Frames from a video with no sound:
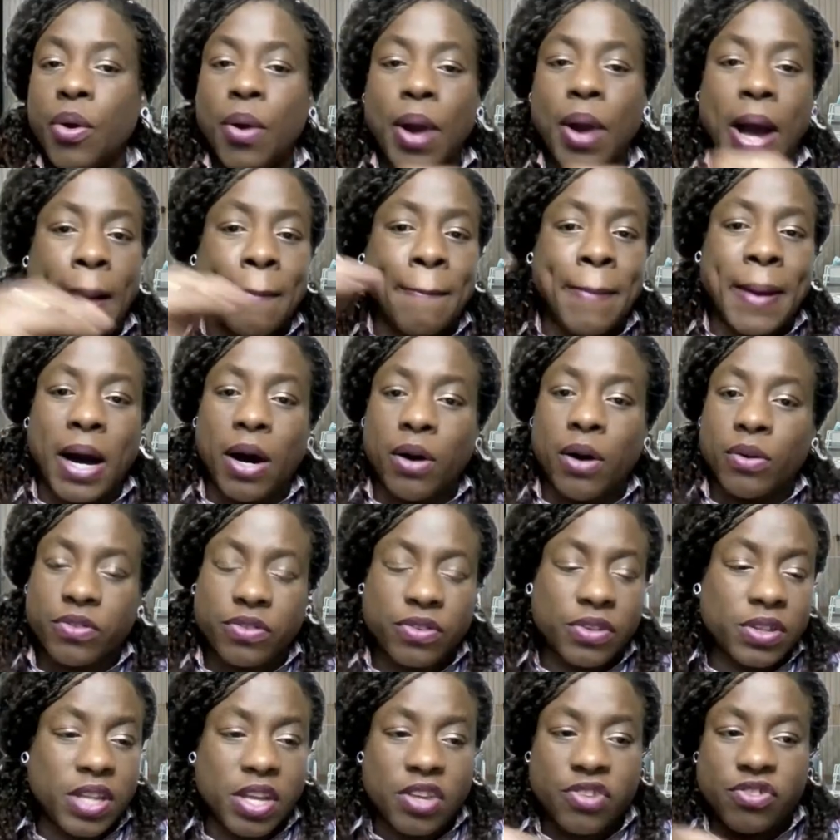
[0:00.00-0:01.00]
about
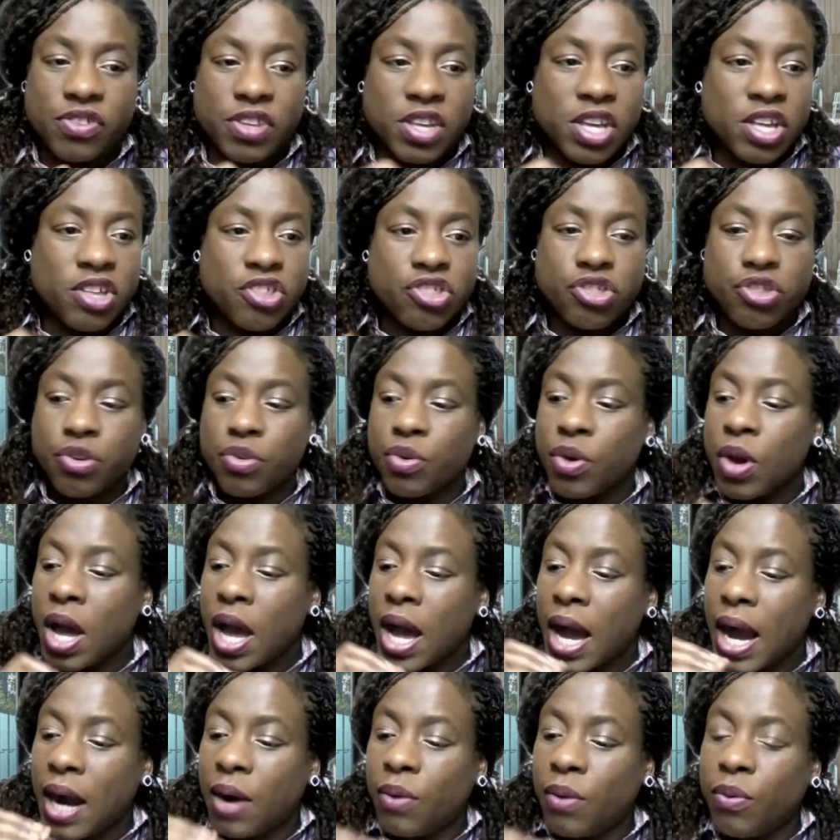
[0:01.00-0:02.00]
this issue,
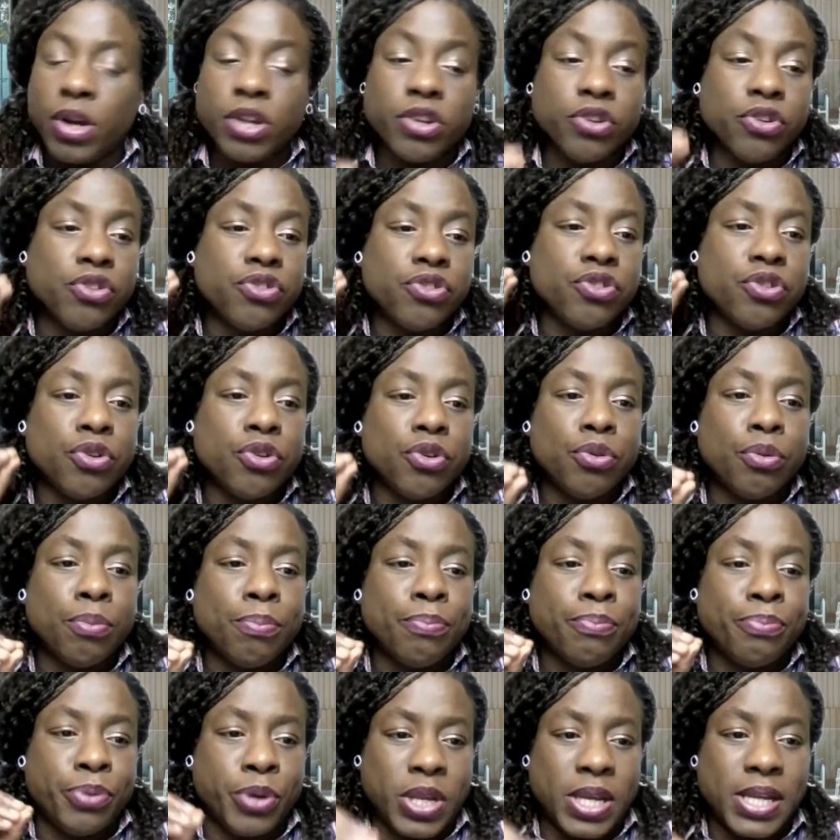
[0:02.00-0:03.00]
I want you to
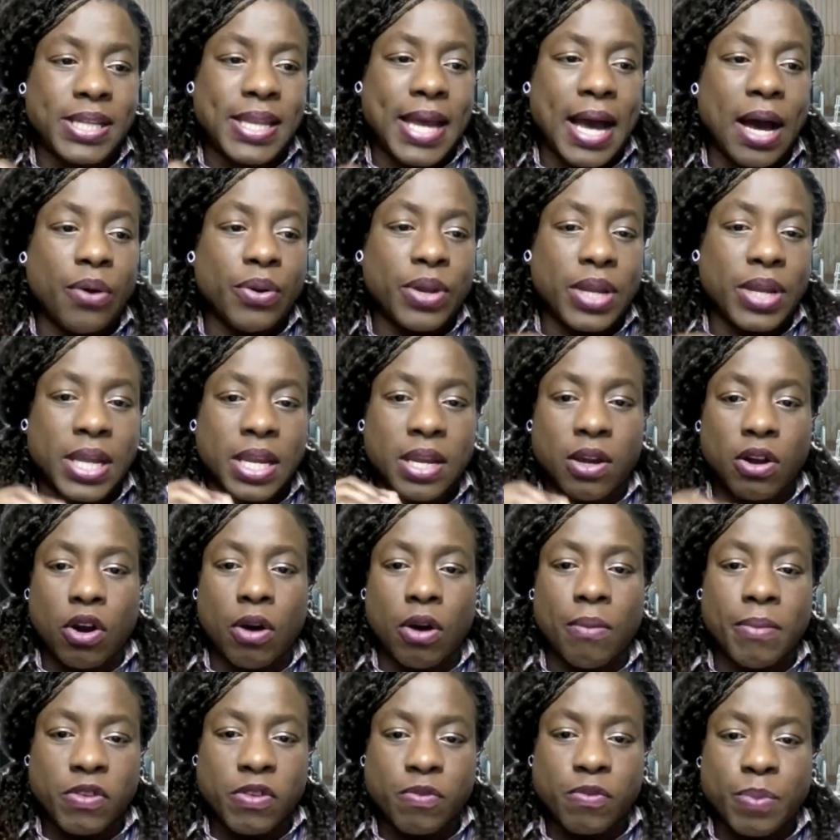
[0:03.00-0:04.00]
put it down in the
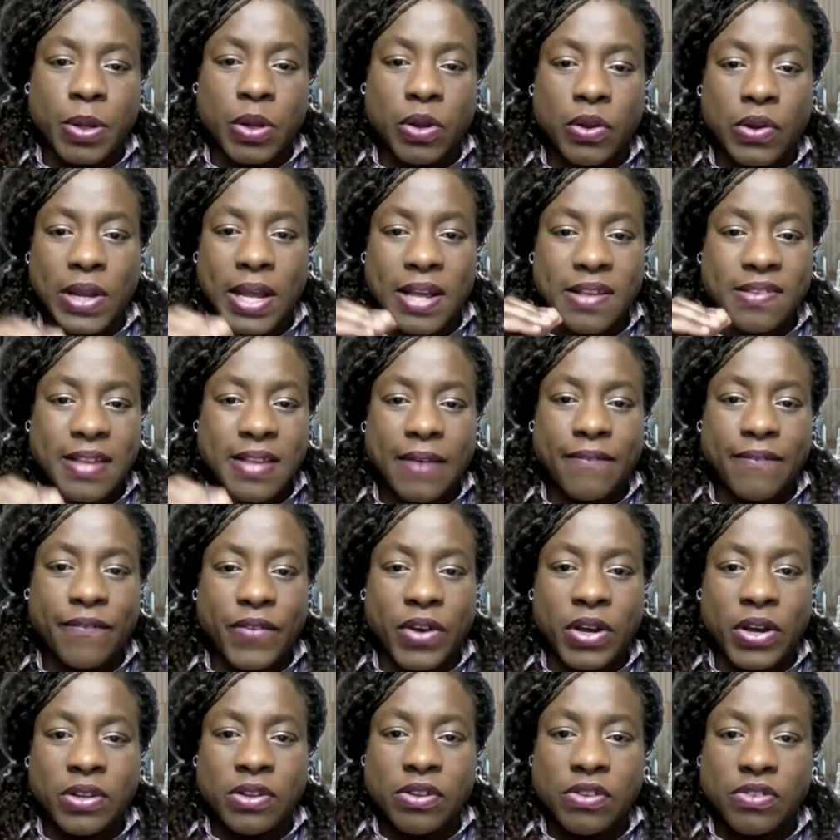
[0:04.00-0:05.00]
comments below. Let's have
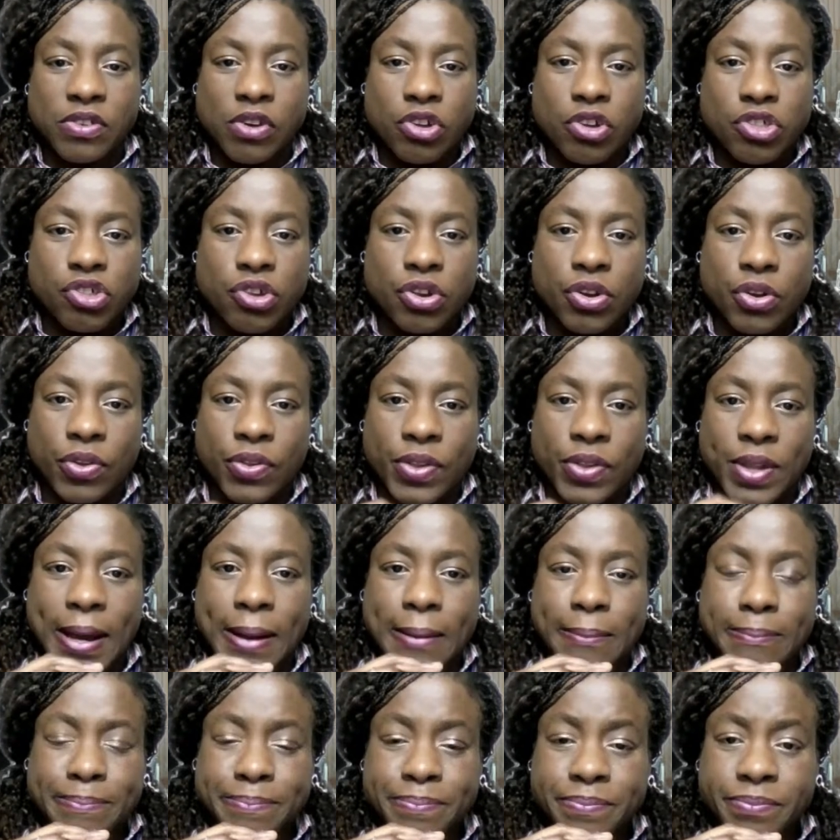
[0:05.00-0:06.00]
a discussion on that.
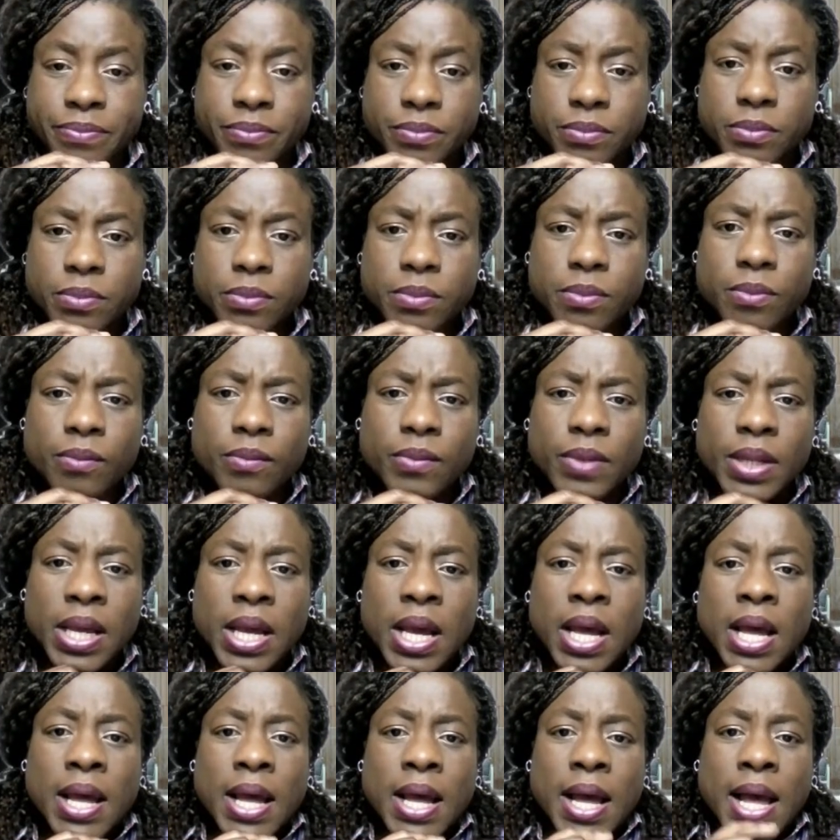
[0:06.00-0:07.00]

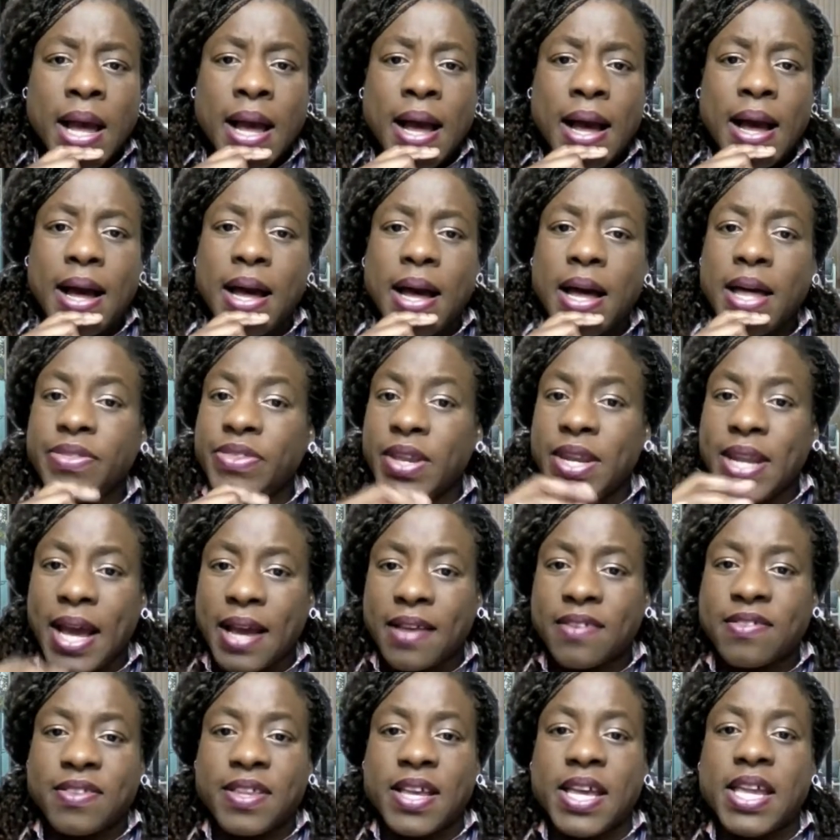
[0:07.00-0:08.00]
The
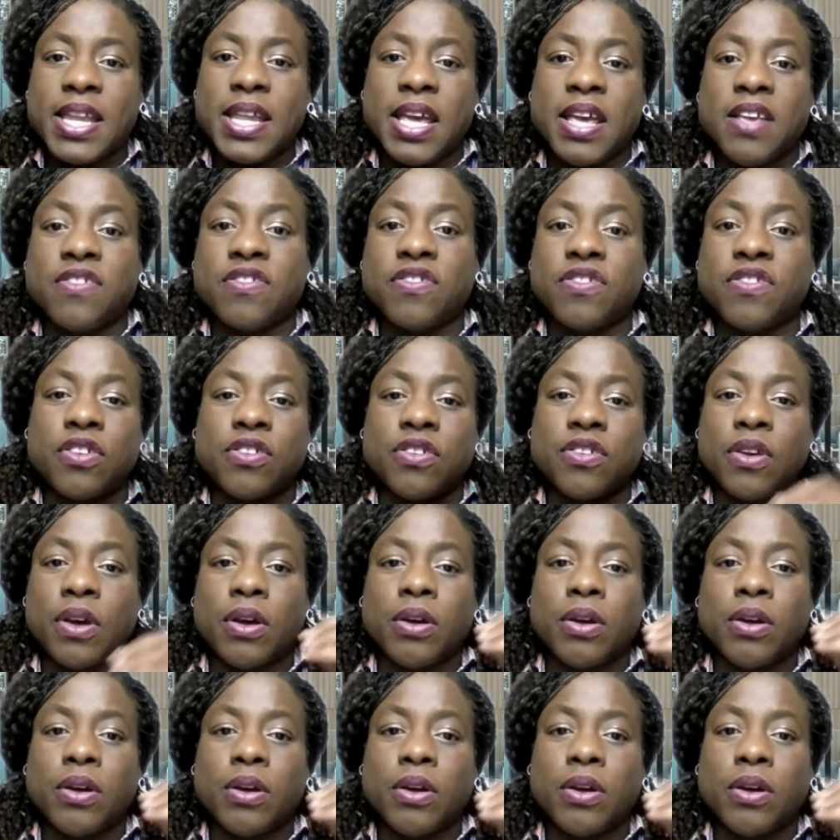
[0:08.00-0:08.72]
next thing is